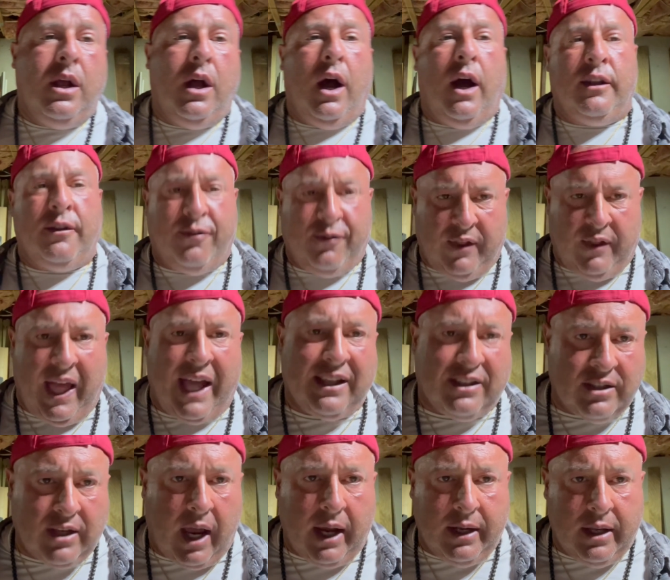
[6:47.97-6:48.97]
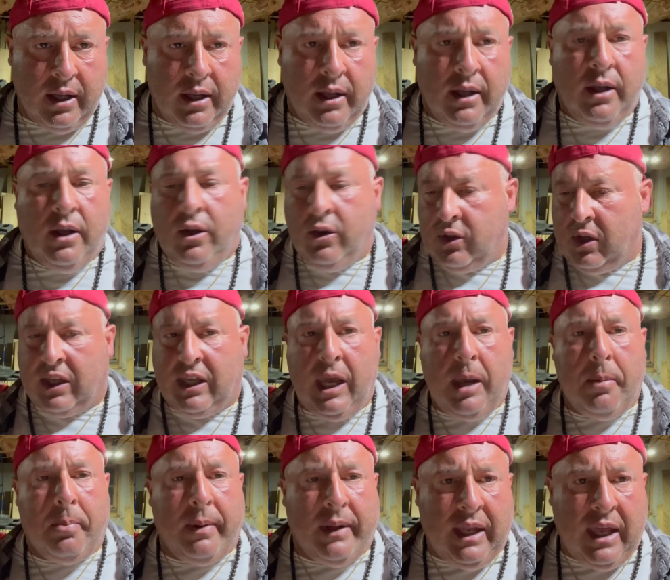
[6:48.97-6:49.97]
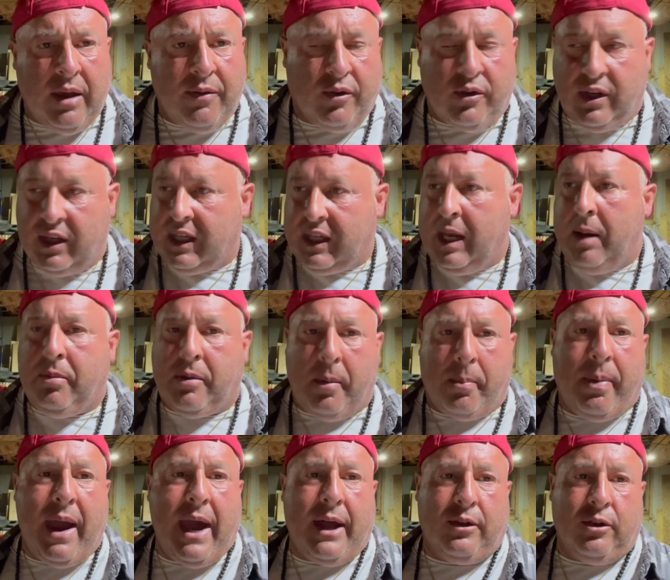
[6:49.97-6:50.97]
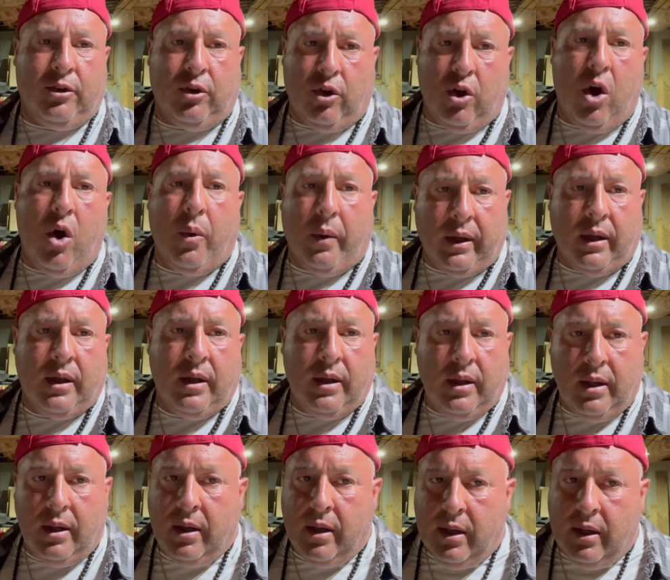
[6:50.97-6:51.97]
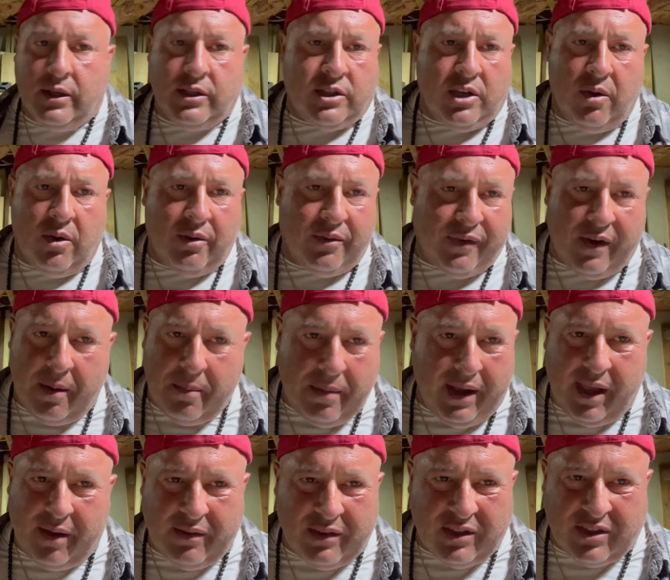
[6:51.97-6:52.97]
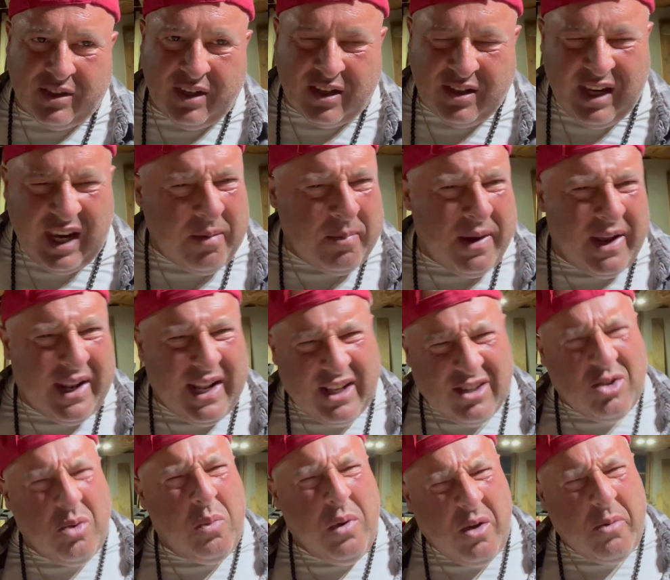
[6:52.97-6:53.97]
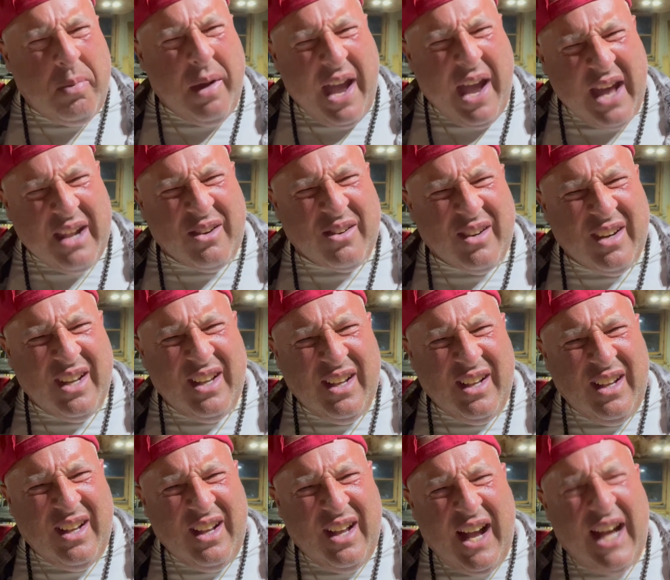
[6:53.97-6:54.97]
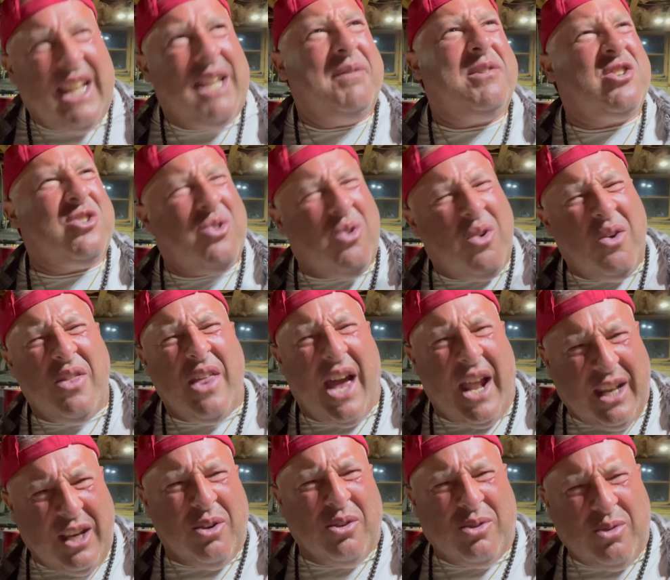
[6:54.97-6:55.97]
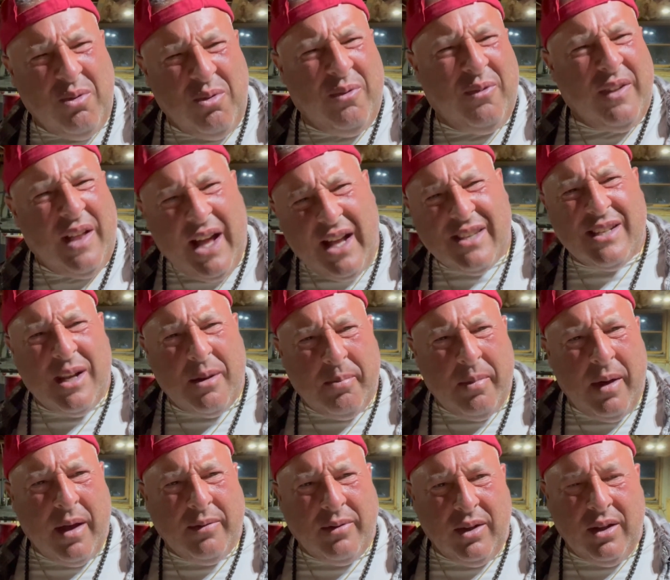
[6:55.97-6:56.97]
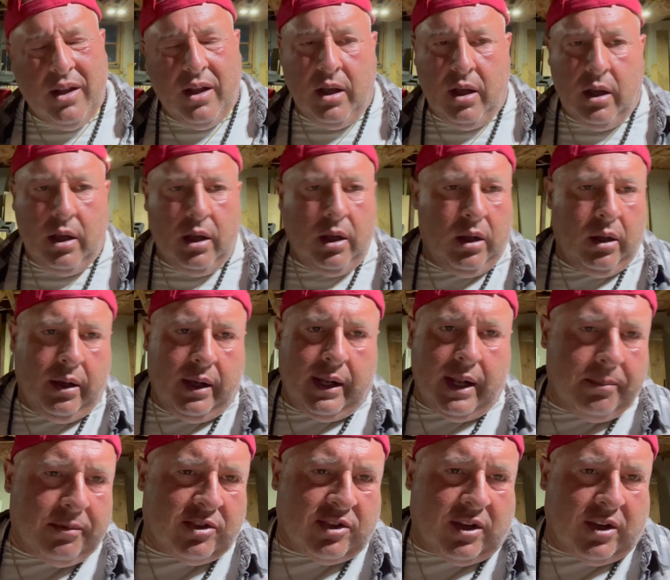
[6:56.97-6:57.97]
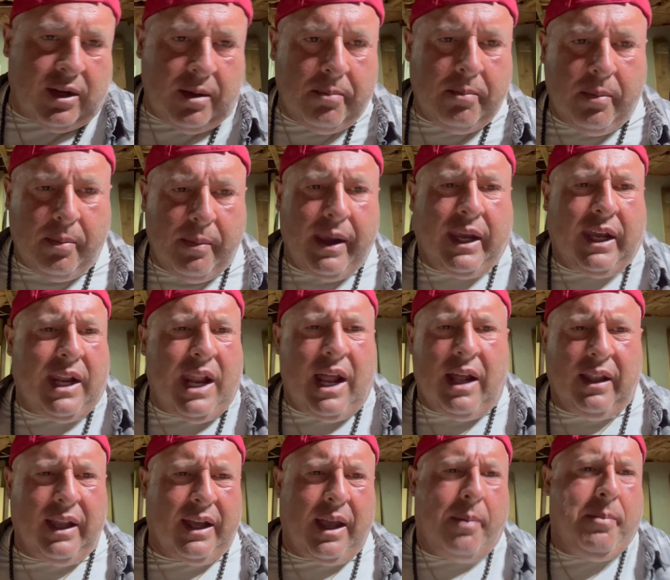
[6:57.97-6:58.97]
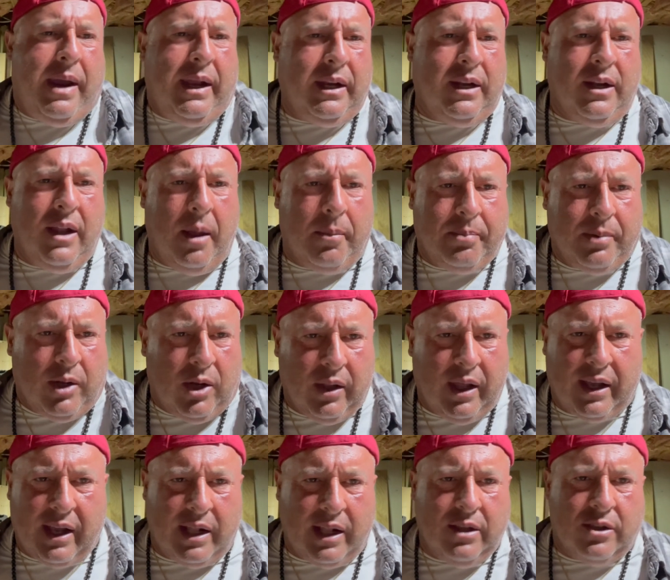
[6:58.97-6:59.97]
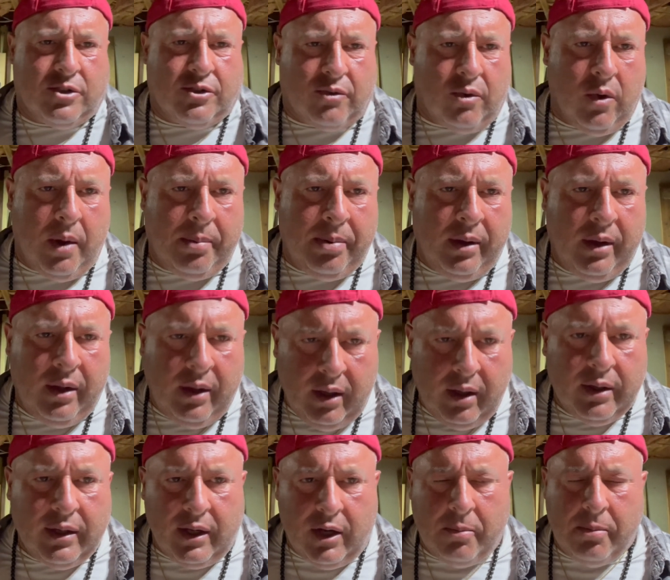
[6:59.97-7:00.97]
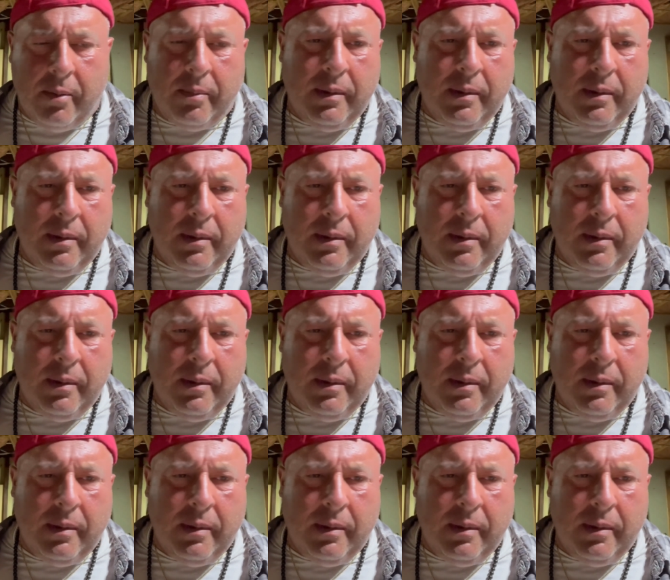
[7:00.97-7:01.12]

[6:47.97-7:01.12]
the flat side, to keep it even, to keep the pattern going. So if anybody ever says, hey man, that's a weird pattern, I never saw that, you know, 2 flats and a bevel. And I'm just going to make it out like I made it up, you know, like I didn't screw up, you know. But